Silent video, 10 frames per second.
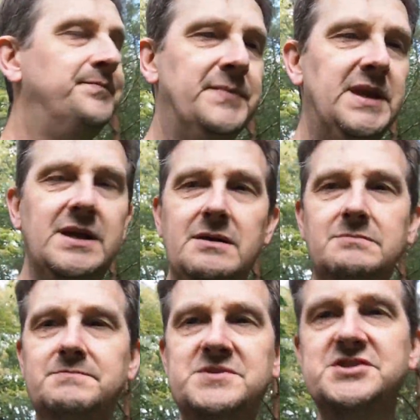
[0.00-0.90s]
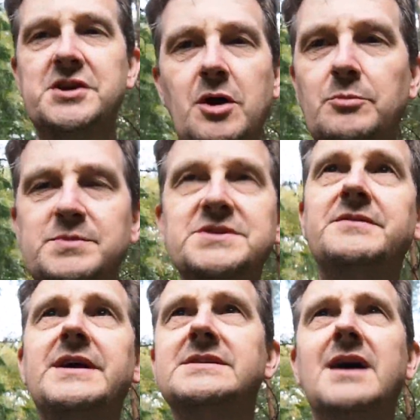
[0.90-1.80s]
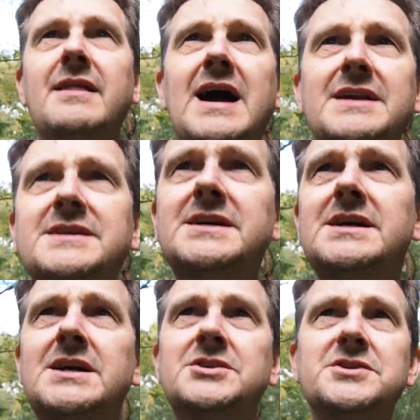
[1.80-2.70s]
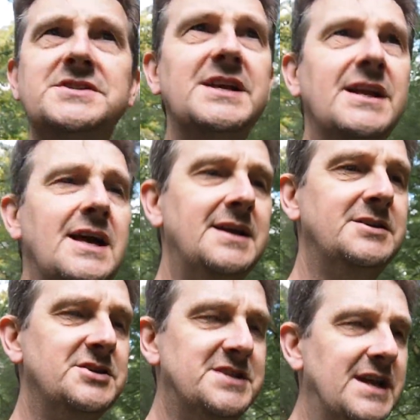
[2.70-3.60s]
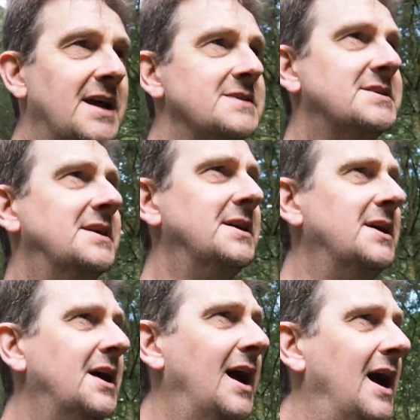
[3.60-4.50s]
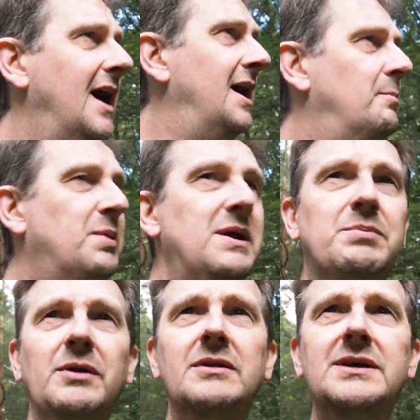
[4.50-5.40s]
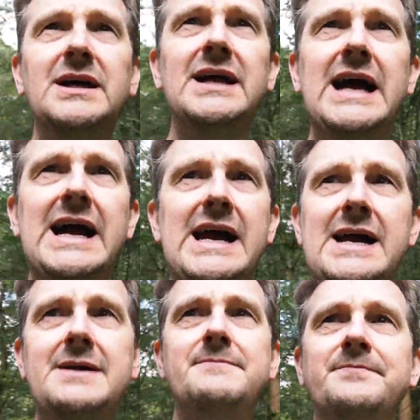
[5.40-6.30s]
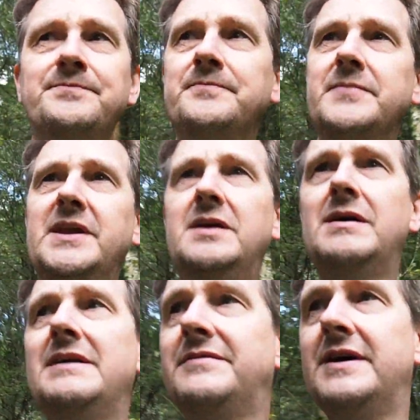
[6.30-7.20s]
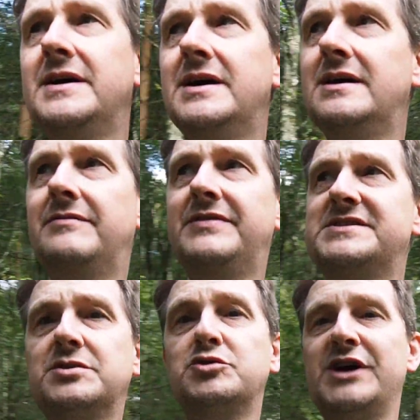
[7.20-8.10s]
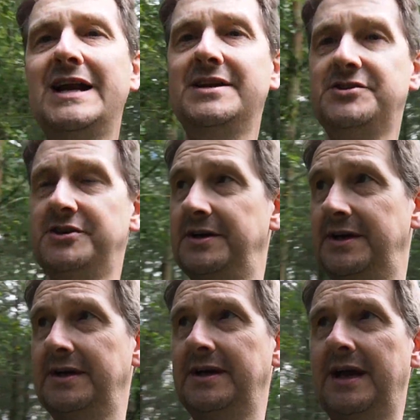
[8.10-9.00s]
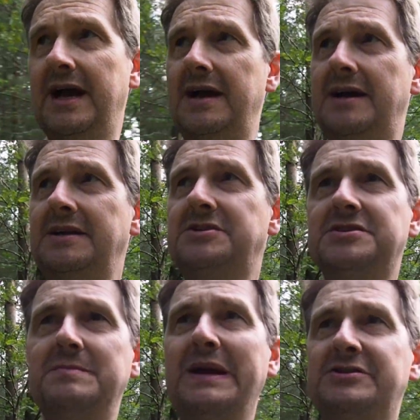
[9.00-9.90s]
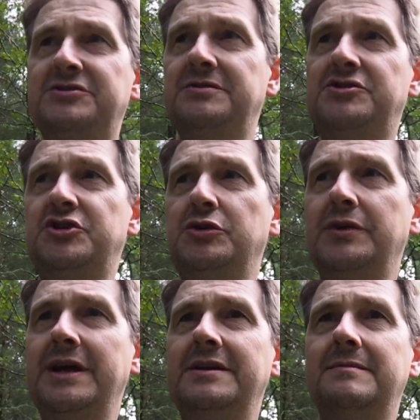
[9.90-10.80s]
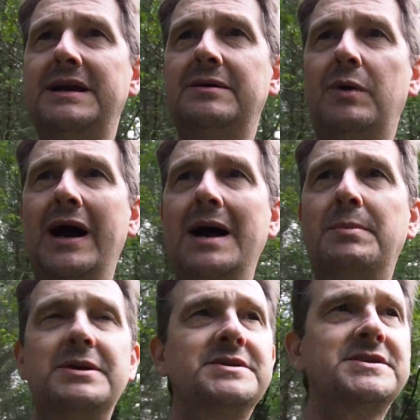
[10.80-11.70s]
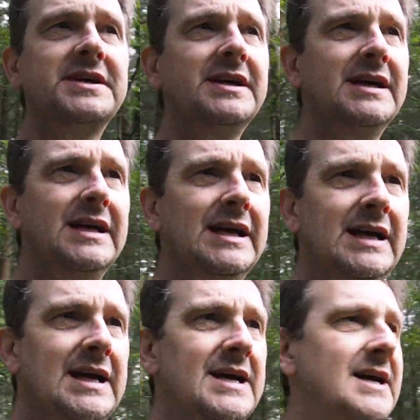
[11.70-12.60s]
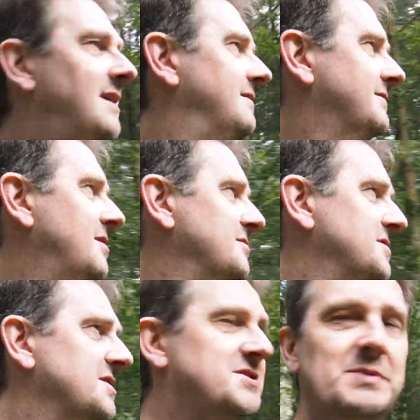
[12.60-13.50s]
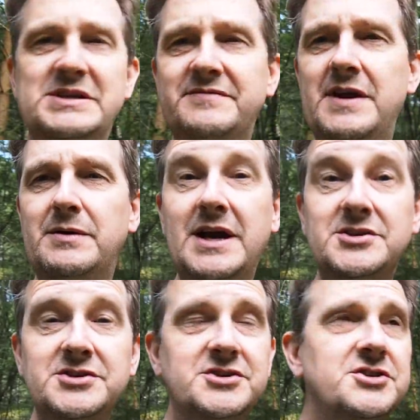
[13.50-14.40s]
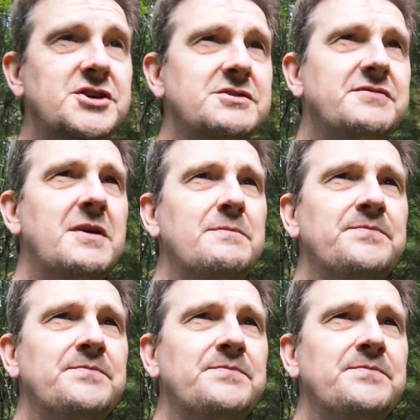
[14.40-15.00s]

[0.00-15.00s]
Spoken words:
you know, slopes and things like that, just in case people you know, have a physical challenge. It just makes sure then, no matter what happens, I've got a suite of locations to choose from.